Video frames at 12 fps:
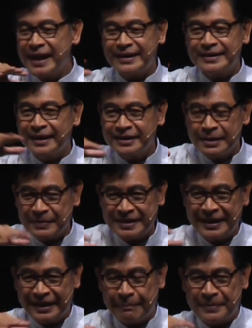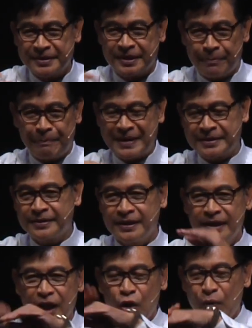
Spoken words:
at 30% capacity